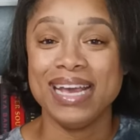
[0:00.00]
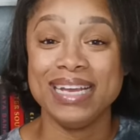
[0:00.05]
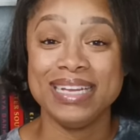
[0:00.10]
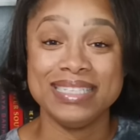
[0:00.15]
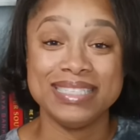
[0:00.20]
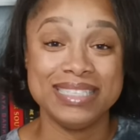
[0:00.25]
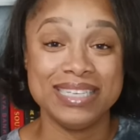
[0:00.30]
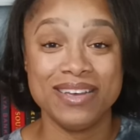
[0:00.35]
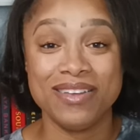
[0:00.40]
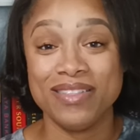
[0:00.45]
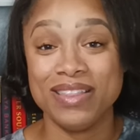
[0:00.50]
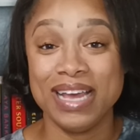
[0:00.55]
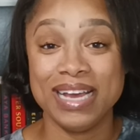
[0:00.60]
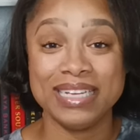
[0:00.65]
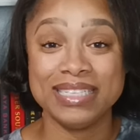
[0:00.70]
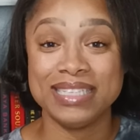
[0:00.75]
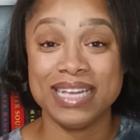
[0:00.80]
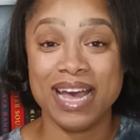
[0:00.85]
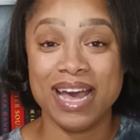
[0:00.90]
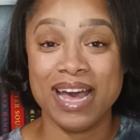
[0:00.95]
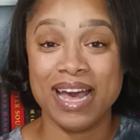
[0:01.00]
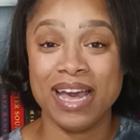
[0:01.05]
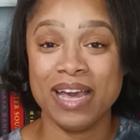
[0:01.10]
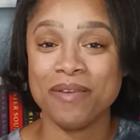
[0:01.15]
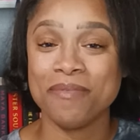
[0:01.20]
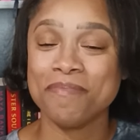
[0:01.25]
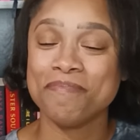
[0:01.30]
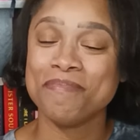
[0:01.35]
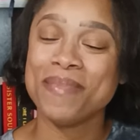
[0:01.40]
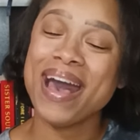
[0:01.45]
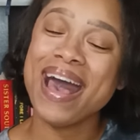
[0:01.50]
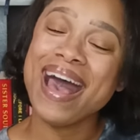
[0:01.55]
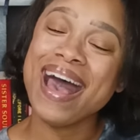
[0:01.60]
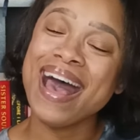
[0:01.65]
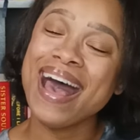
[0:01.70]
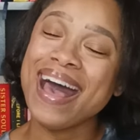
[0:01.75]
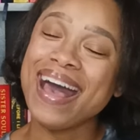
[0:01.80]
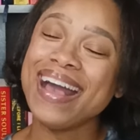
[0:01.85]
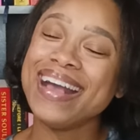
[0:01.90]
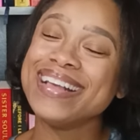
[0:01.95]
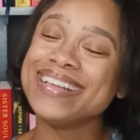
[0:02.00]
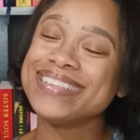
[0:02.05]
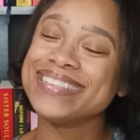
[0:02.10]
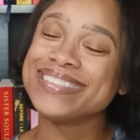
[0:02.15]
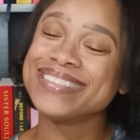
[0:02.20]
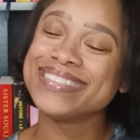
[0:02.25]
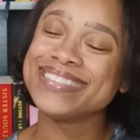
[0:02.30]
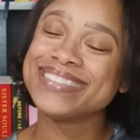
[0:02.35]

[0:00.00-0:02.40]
Until next time, bye.